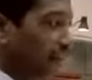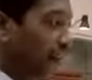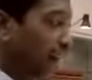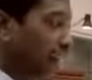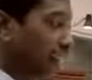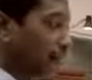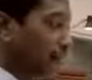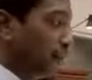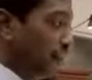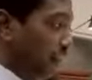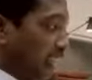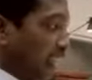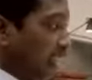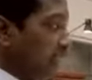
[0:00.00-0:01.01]
final booth
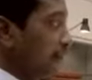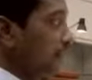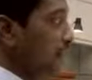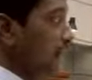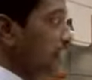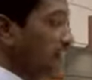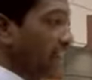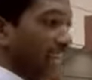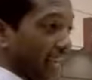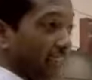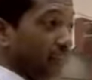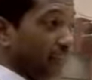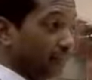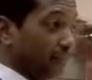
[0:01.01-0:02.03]
today is
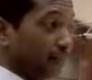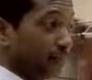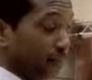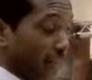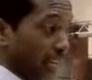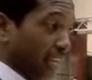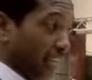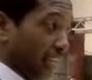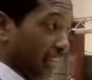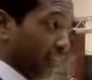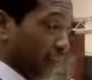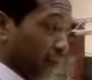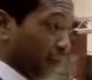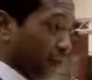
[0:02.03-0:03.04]
Dan's,
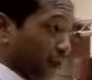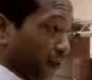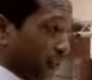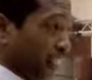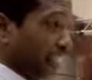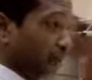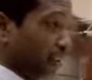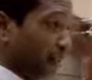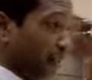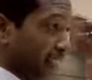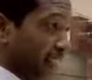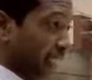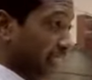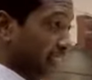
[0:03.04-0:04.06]
and you were telling me
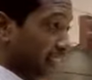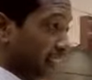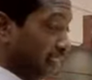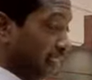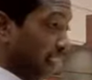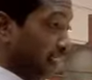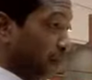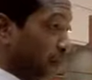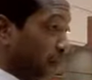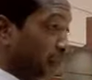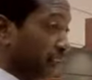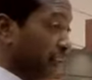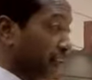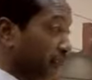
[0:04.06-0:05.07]
about Dan's, and you
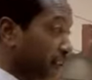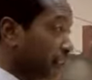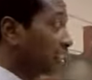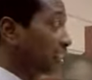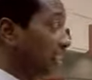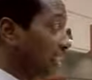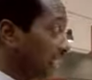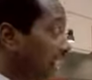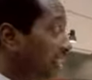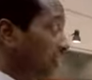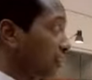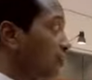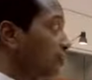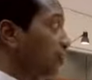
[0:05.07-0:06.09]
particularly like
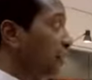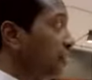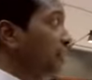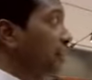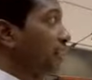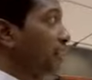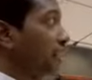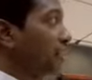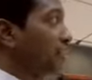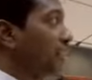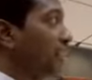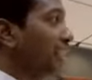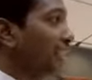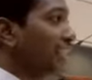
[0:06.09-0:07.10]
this one because
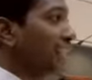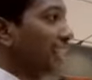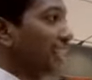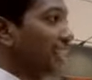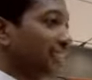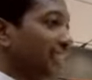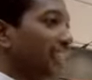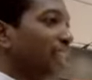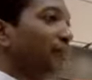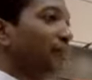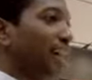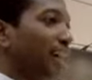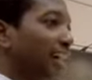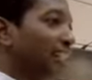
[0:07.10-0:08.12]
it
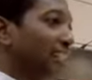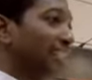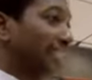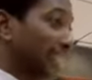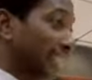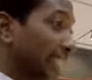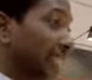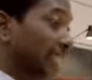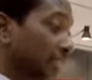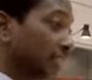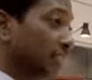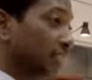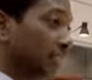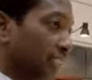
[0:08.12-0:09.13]
satisfies a need
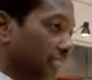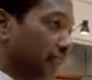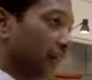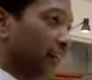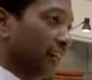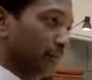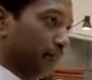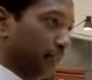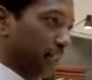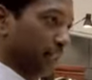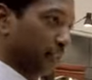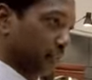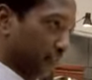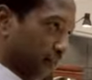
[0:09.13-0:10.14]
in the
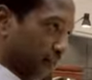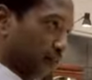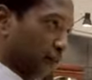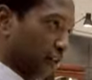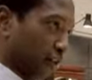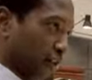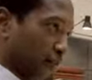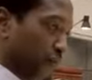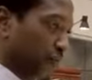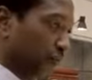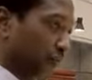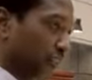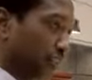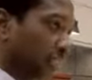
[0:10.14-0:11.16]
marketplace. So
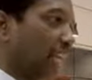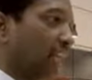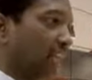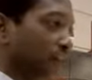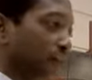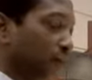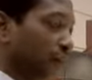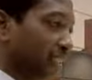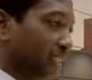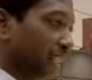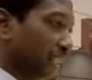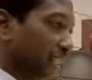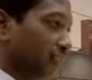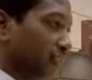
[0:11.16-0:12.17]
tell us what
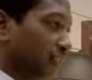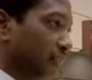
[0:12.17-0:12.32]
that is.